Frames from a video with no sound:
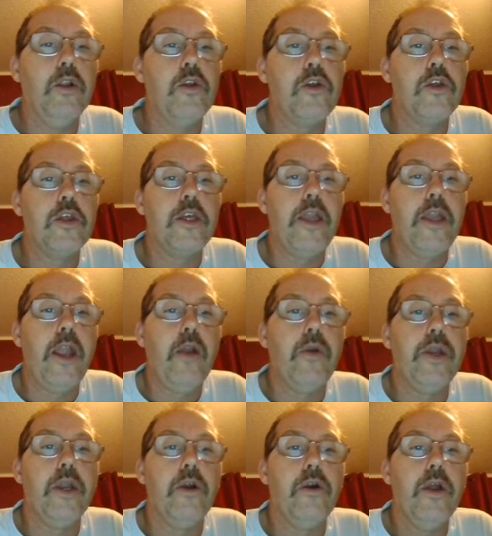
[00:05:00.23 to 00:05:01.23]

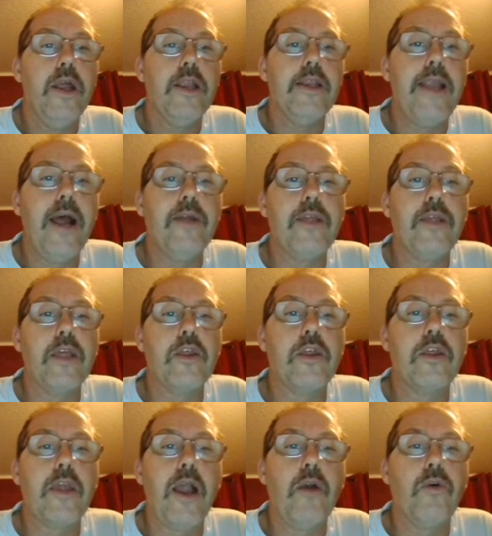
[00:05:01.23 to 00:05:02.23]
scarier now that
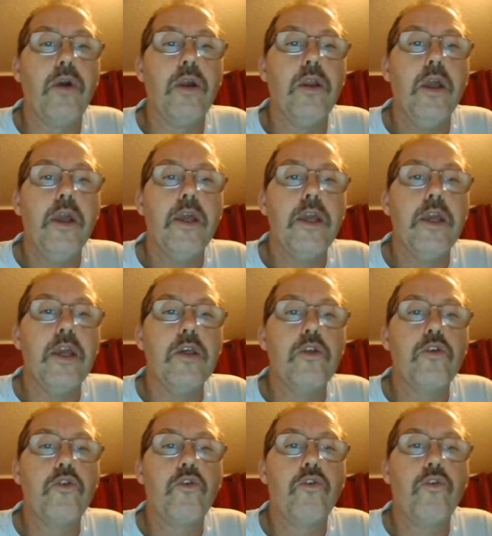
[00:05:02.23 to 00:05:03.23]
Sauron
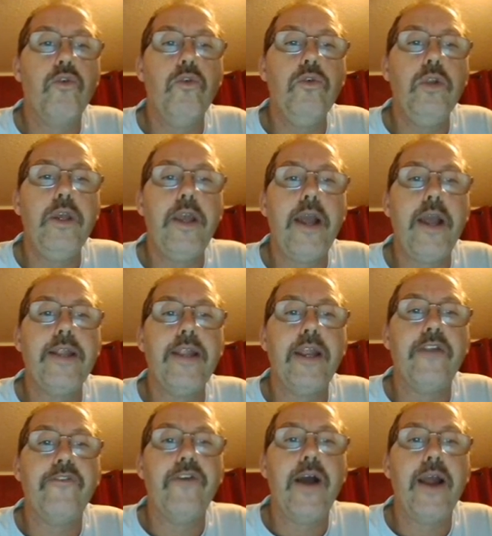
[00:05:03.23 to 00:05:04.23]
is truly
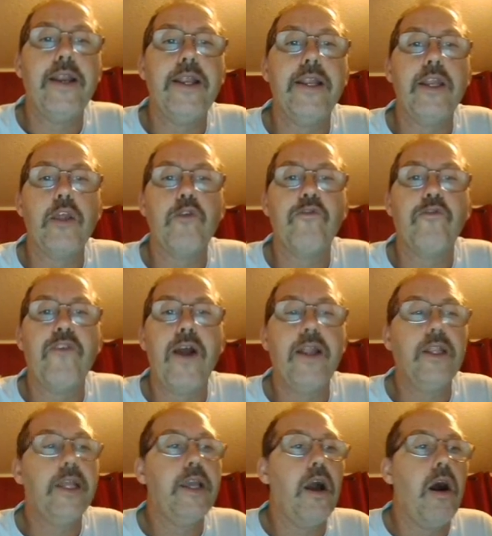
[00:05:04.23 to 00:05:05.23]
identified and is
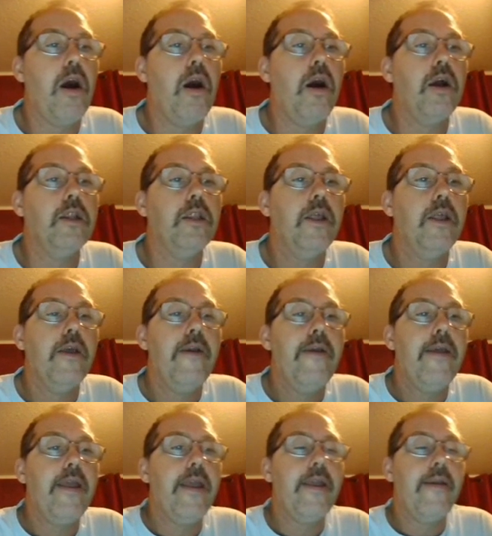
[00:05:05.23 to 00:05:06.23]
finally on
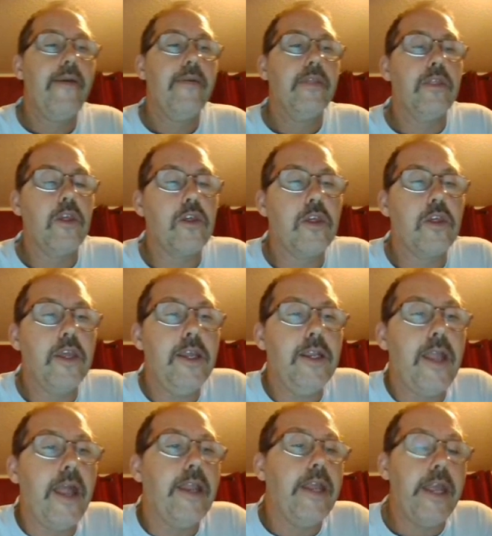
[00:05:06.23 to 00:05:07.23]
the scene
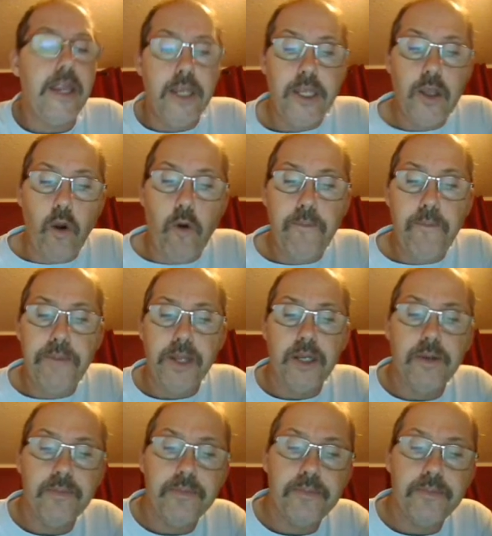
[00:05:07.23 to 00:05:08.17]
and in the open.